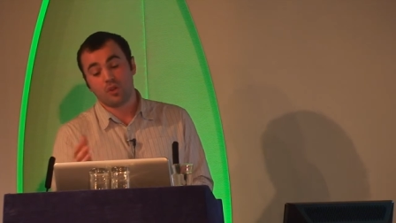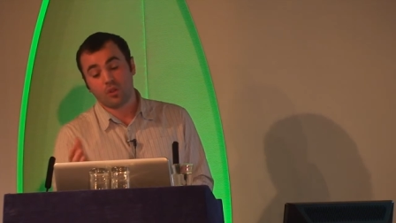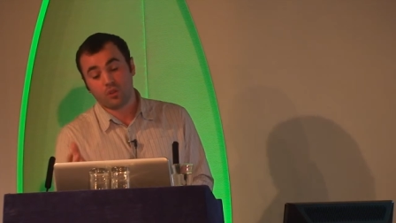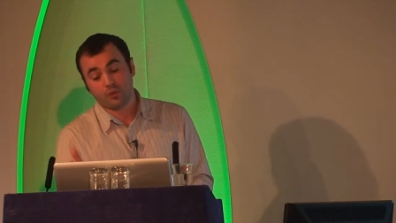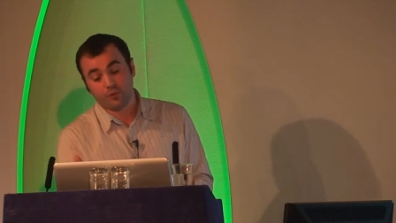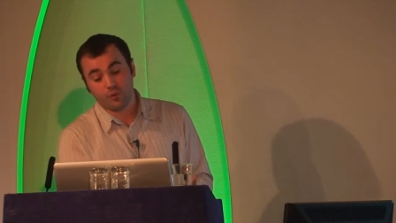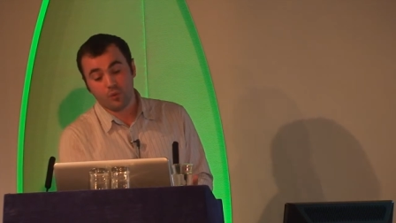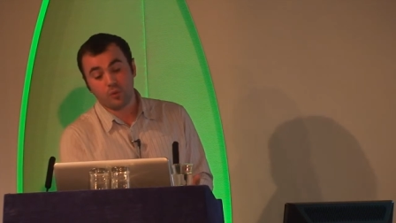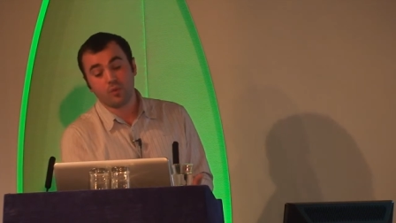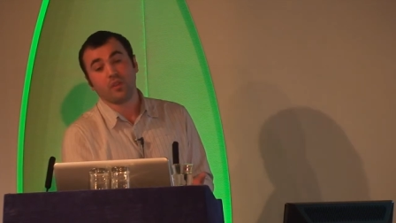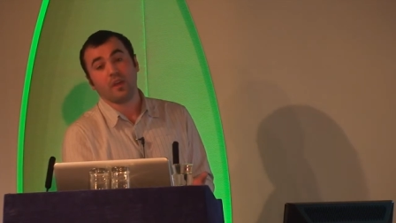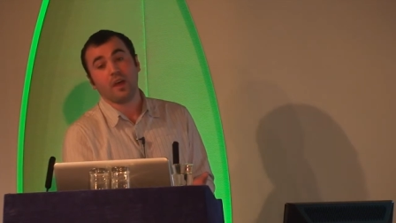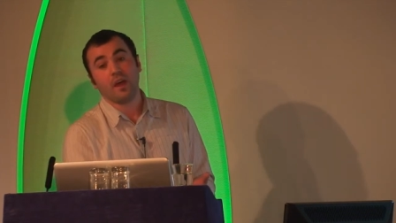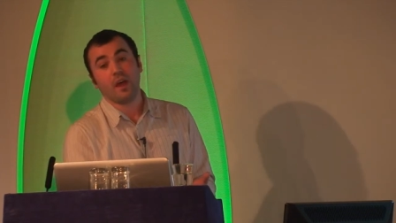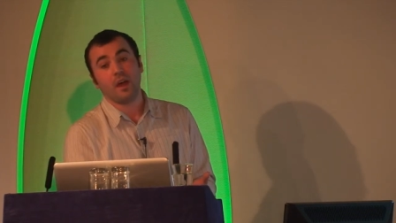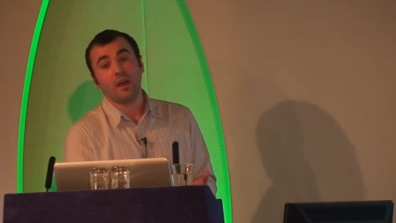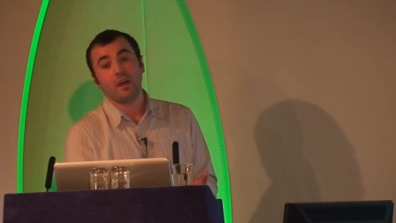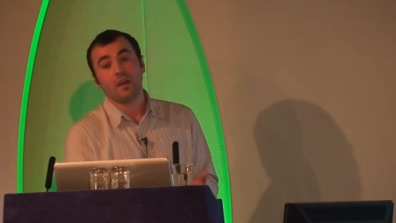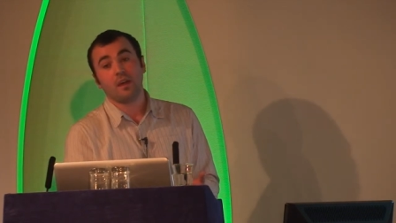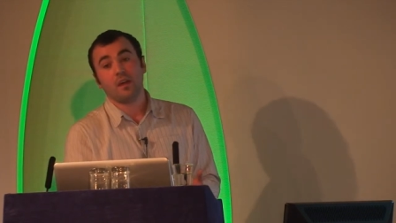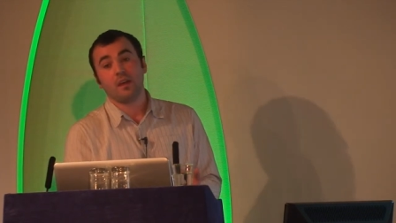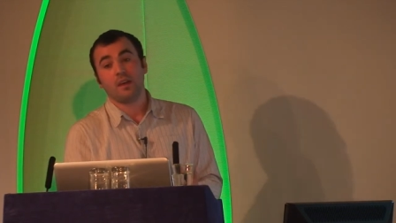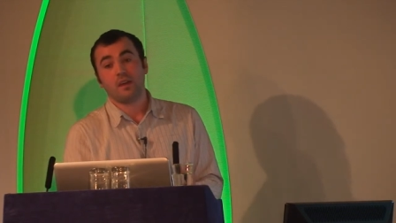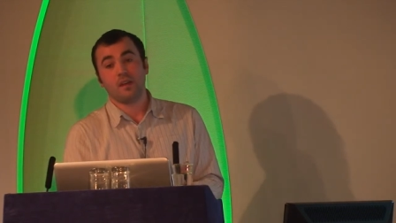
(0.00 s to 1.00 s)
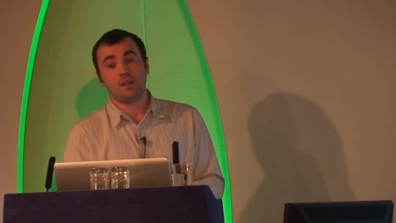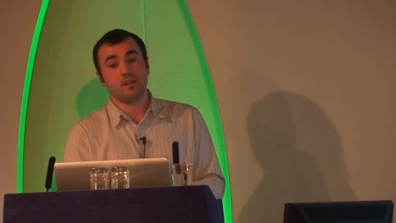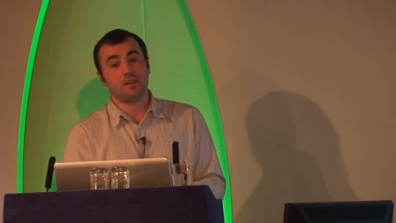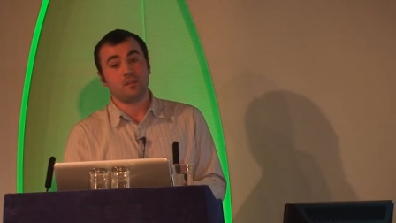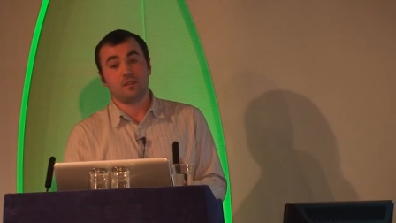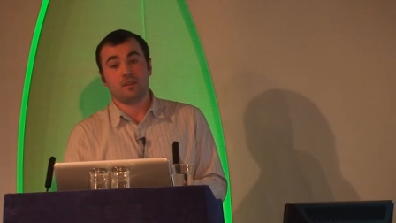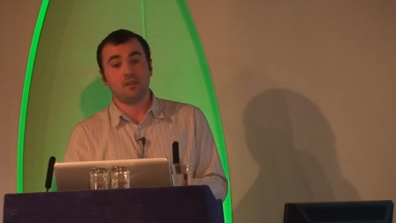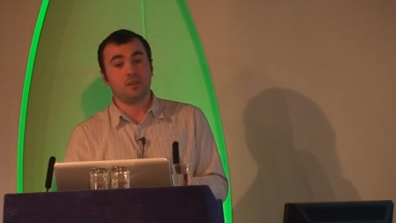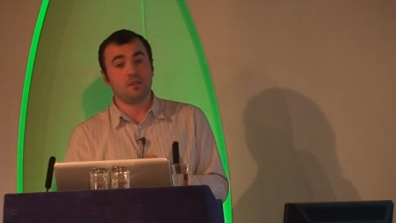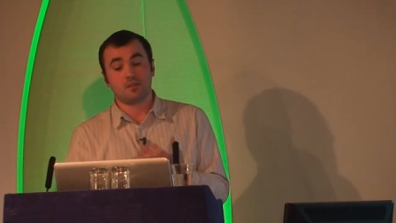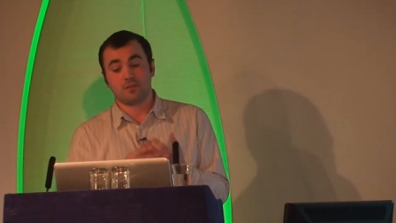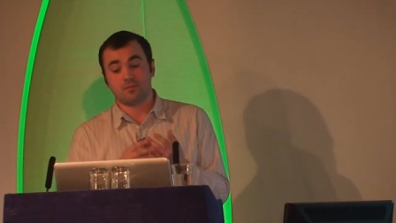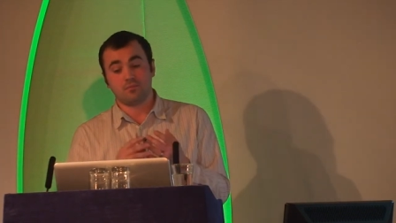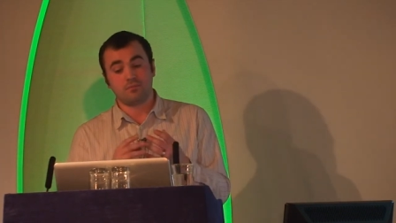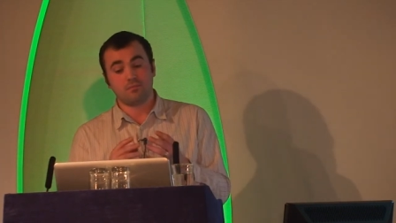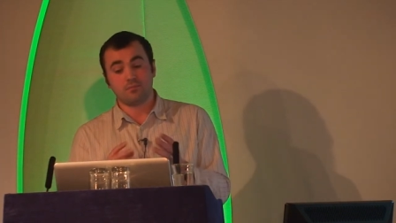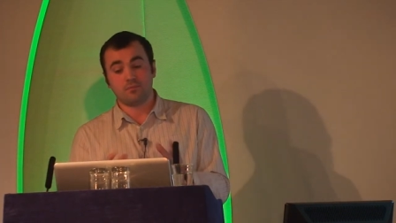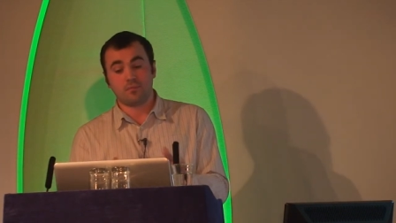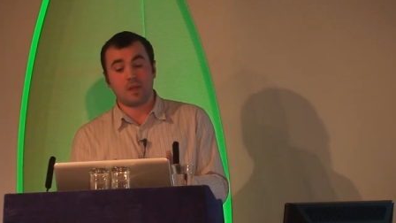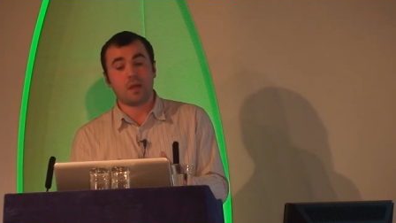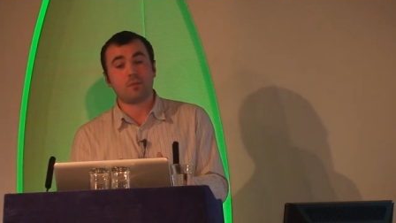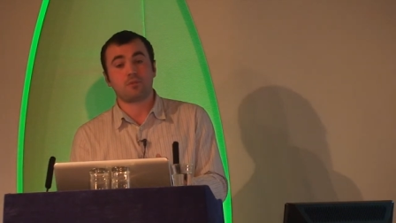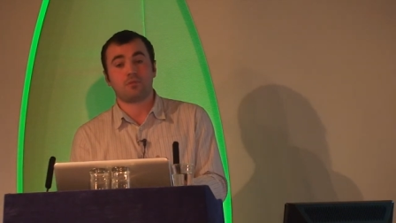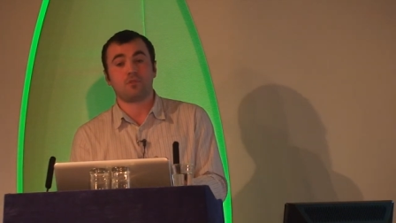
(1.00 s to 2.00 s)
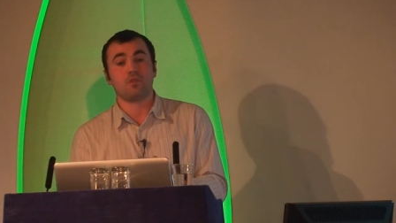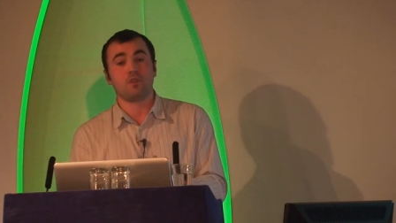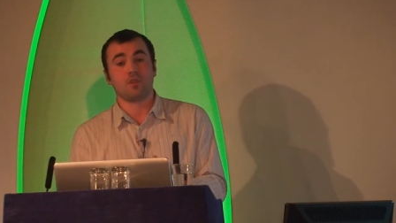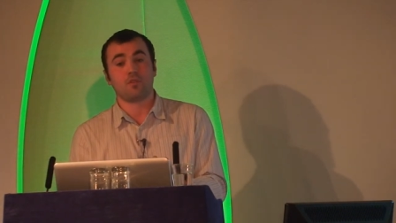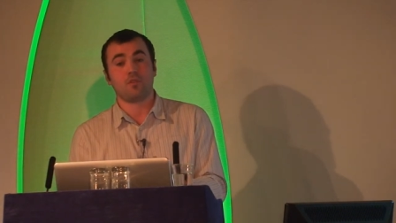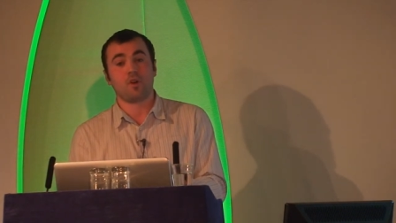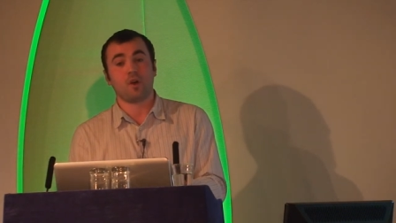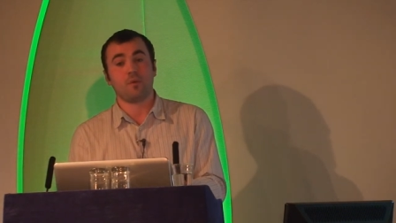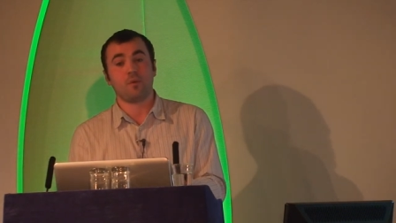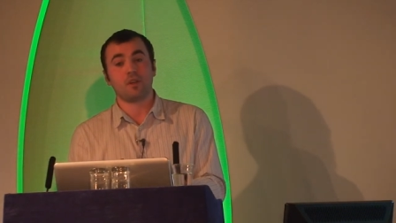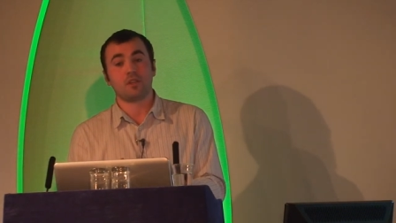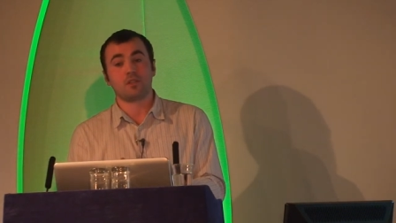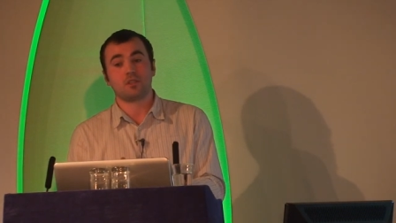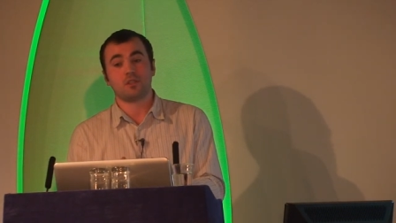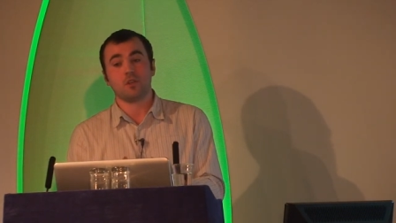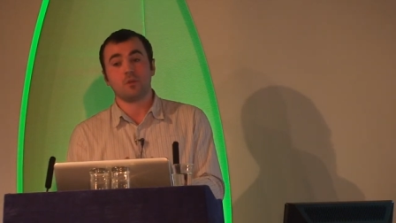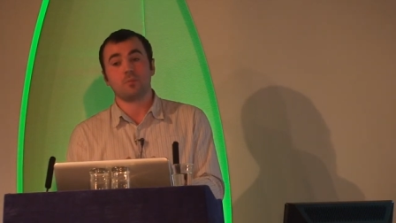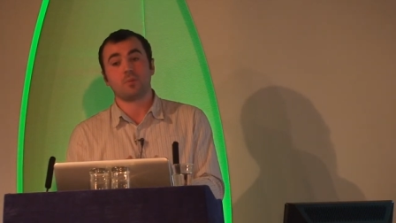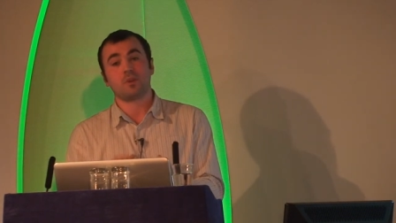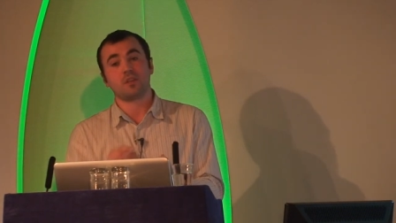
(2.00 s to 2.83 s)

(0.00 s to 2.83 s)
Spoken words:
through there is absolutely the right way to do,